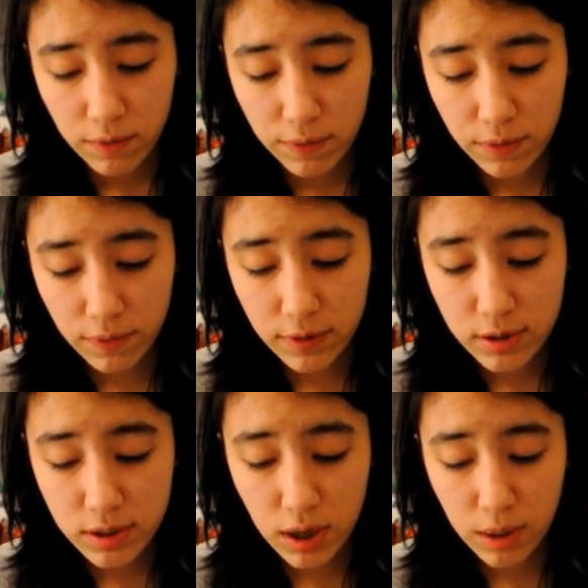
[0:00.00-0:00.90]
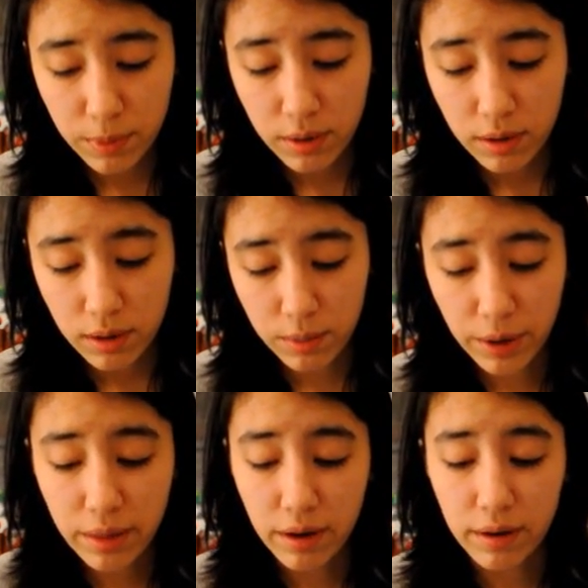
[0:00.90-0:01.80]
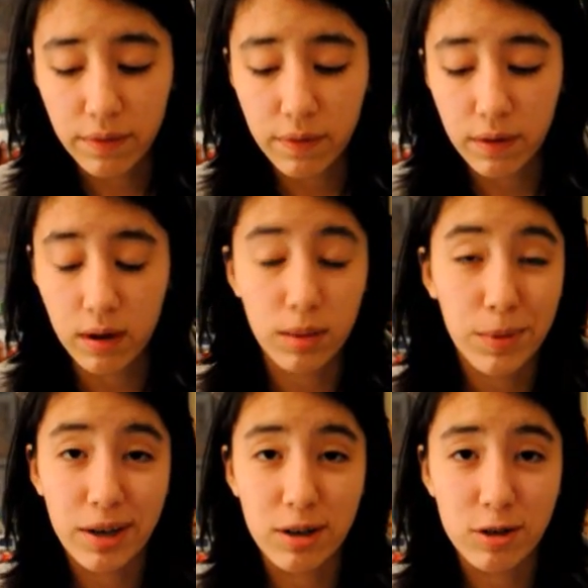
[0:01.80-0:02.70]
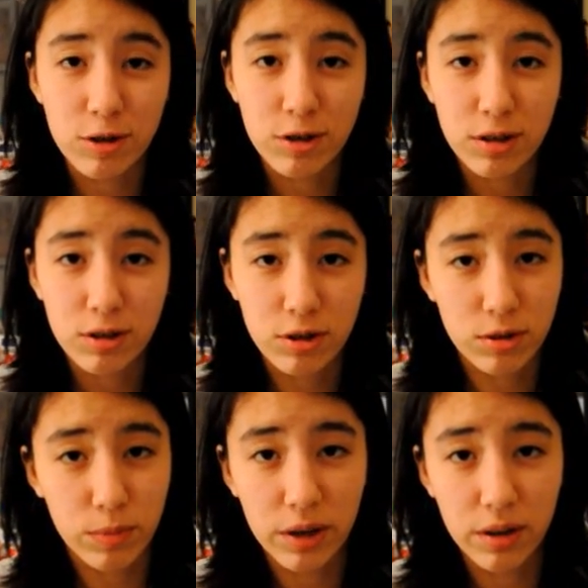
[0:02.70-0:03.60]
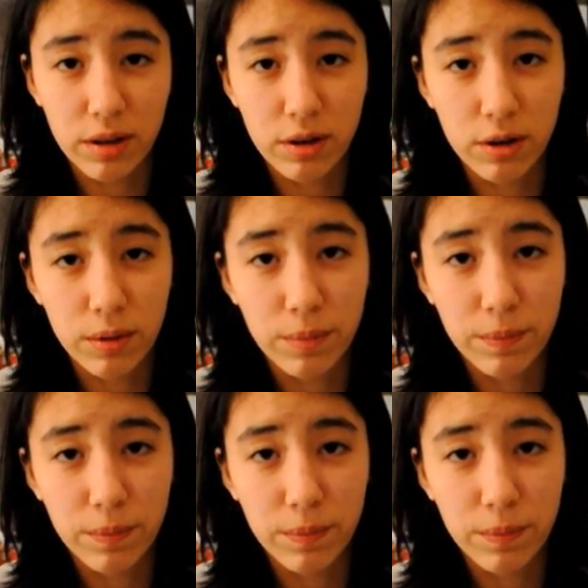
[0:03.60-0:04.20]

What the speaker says: For the first time in my life, I managed to smile at her.